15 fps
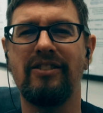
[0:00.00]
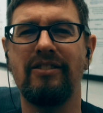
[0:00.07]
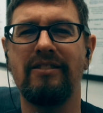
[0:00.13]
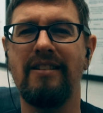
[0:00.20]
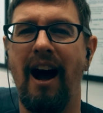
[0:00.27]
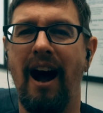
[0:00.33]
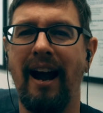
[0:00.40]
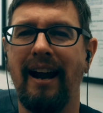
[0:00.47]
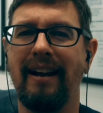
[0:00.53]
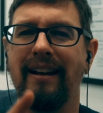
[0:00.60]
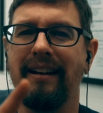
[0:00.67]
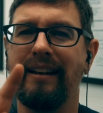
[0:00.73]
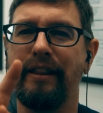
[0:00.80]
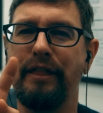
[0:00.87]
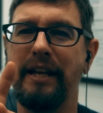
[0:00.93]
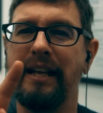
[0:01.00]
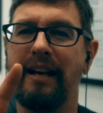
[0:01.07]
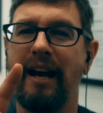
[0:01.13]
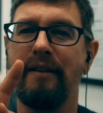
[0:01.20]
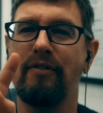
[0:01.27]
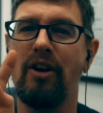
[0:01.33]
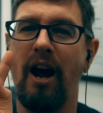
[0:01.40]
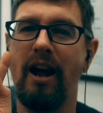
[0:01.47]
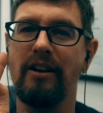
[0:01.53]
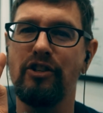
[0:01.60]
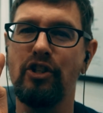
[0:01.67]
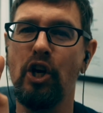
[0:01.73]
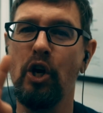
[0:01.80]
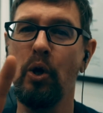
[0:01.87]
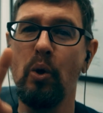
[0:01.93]
I think I've got
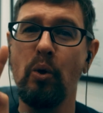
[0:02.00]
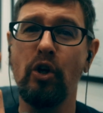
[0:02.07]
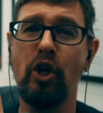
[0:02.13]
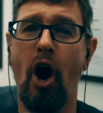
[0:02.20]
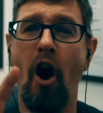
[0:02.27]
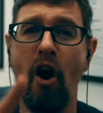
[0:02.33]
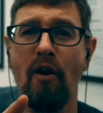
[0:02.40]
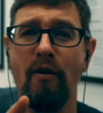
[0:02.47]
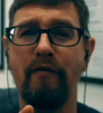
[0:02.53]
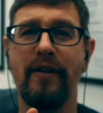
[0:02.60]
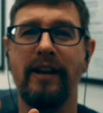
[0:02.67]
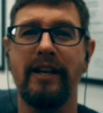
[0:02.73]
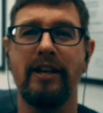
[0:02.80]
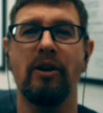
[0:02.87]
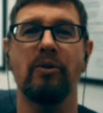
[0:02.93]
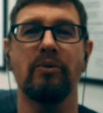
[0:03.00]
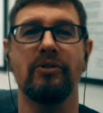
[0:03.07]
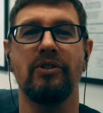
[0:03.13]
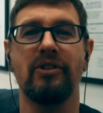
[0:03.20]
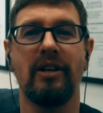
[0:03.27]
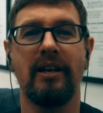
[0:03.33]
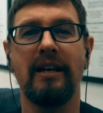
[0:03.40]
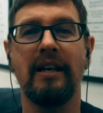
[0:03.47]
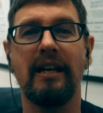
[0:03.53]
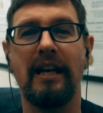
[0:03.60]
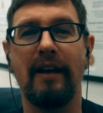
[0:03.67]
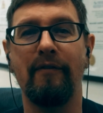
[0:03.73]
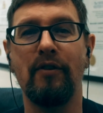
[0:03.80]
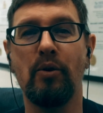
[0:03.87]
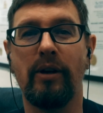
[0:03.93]
2 car videos,
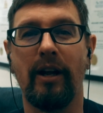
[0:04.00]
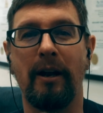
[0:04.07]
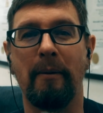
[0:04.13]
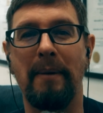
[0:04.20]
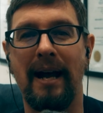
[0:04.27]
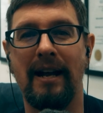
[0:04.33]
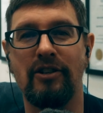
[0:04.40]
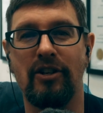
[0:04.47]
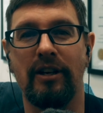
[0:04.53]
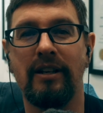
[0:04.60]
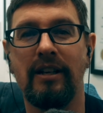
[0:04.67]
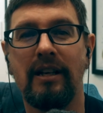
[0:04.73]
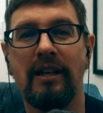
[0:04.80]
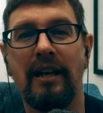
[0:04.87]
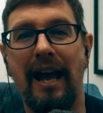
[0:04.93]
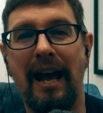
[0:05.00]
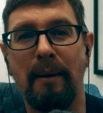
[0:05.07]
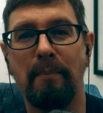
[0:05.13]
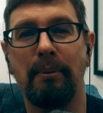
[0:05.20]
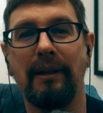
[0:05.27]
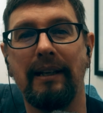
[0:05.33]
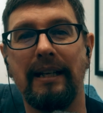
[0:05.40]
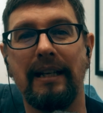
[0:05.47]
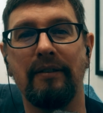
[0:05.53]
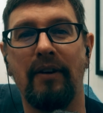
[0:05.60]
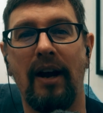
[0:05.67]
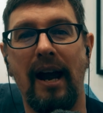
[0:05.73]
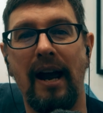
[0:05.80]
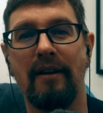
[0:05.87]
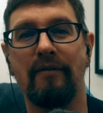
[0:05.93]
if you can imagine and believe. I
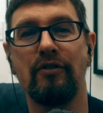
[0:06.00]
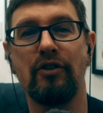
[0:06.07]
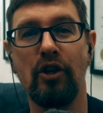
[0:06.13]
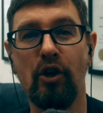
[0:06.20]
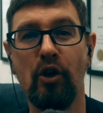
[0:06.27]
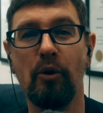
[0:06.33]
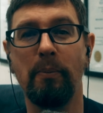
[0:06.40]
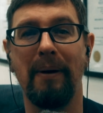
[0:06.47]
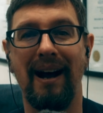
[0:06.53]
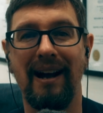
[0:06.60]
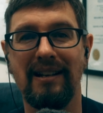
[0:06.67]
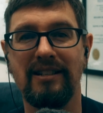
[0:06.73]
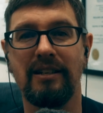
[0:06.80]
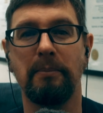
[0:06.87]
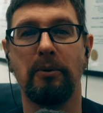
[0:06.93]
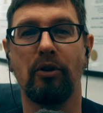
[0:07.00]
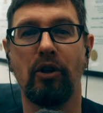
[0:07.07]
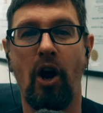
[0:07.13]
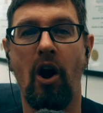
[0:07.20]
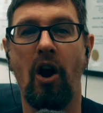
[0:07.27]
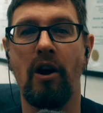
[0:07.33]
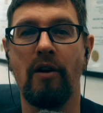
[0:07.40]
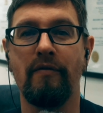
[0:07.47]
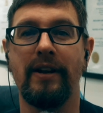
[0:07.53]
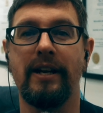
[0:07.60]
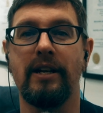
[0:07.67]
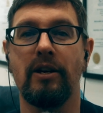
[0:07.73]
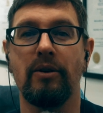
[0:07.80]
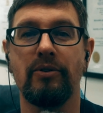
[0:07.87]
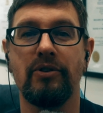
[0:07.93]
have 2 possible car
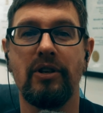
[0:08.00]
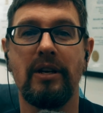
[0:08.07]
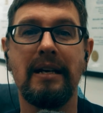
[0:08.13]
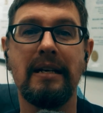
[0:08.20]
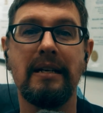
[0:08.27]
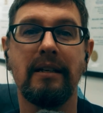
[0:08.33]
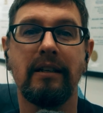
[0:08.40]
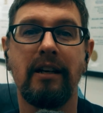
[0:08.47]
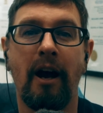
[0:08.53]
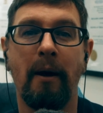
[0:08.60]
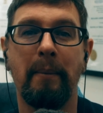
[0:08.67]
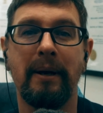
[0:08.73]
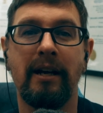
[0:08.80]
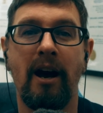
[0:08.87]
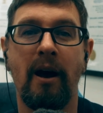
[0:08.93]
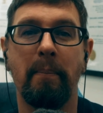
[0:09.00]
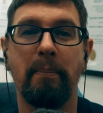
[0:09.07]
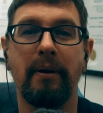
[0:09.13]
videos coming up